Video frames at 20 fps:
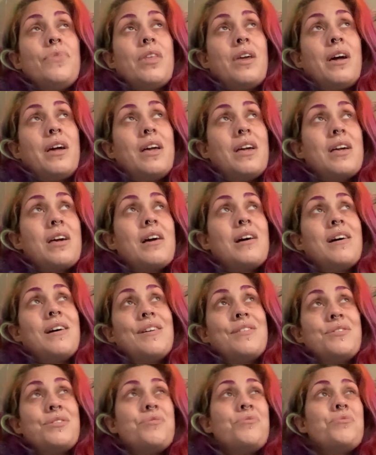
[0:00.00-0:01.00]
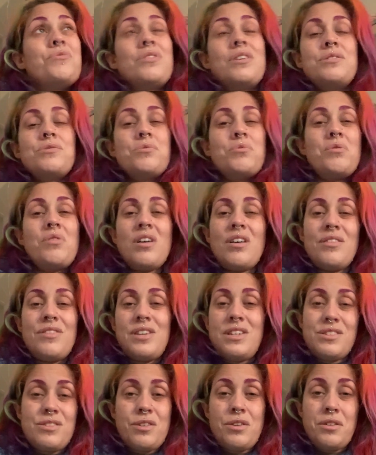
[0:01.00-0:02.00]
ACAS and there's all like
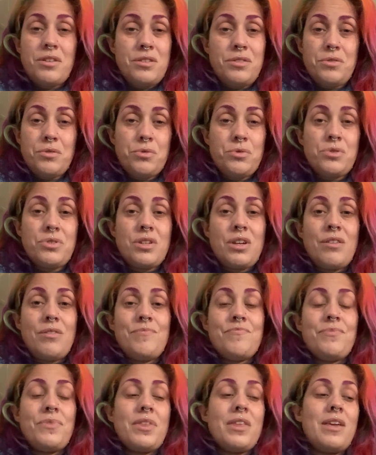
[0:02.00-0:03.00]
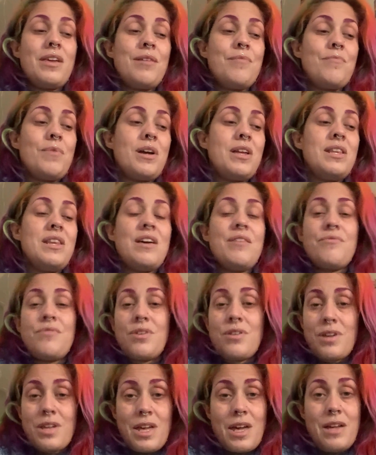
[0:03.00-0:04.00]
these hurdles, so it may
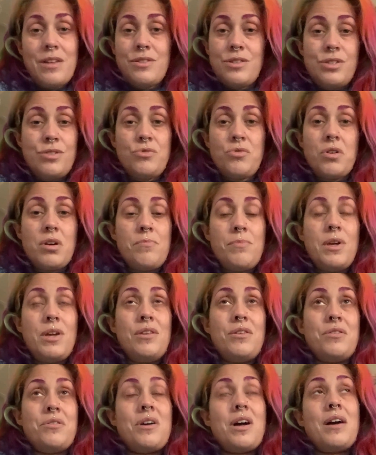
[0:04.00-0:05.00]
never get to tribunal.